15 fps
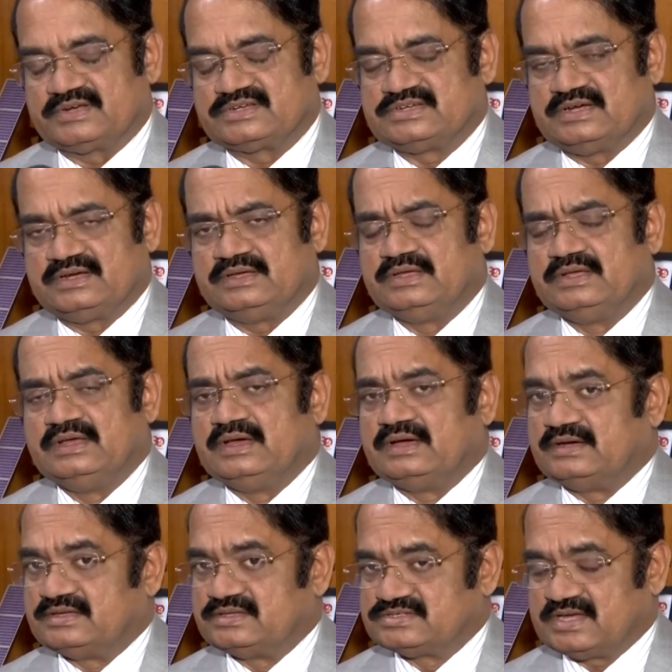Russia,
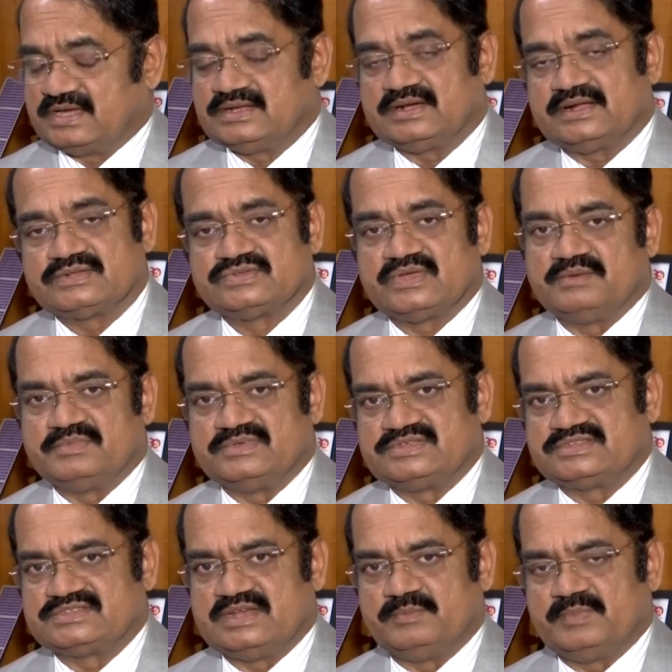China also
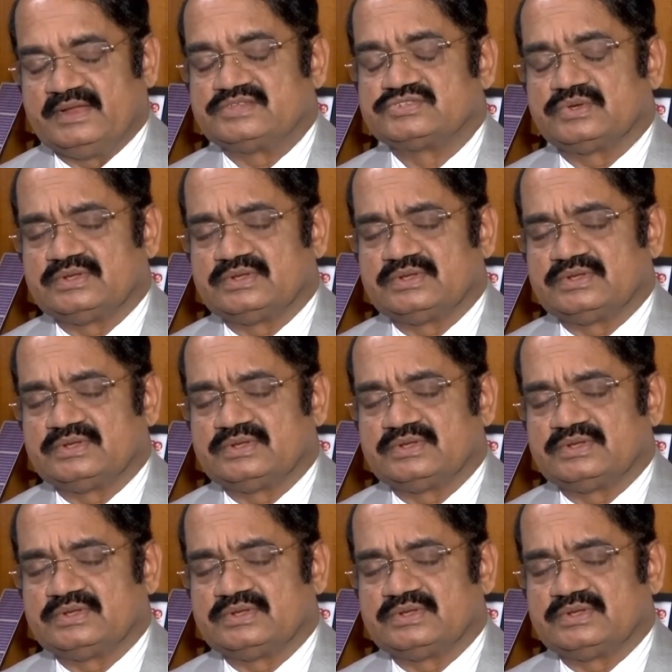ambitiously placed.